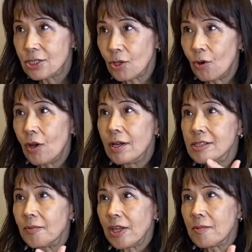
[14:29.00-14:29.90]
So
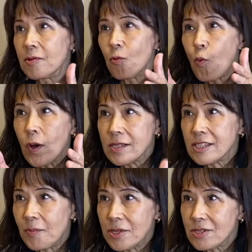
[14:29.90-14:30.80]
sometimes one
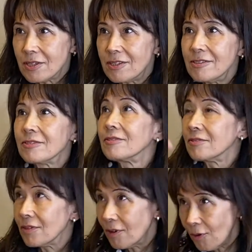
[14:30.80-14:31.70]
semester,
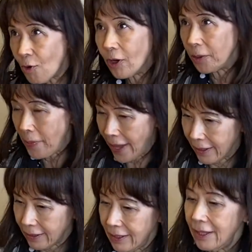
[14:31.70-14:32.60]
go in the
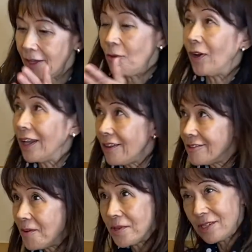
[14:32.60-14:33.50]
back, and another
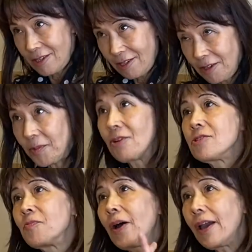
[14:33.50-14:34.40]
semester because
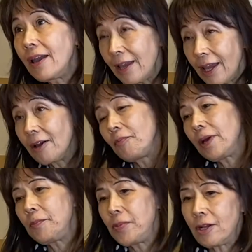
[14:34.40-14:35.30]
my
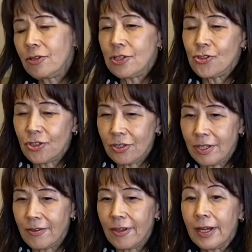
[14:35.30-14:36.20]
piano teacher
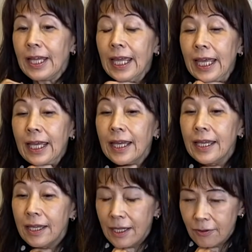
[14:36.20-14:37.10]
is
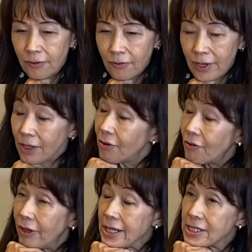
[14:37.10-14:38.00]
Frank
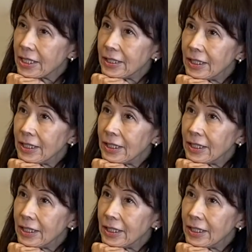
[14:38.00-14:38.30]
Grazer.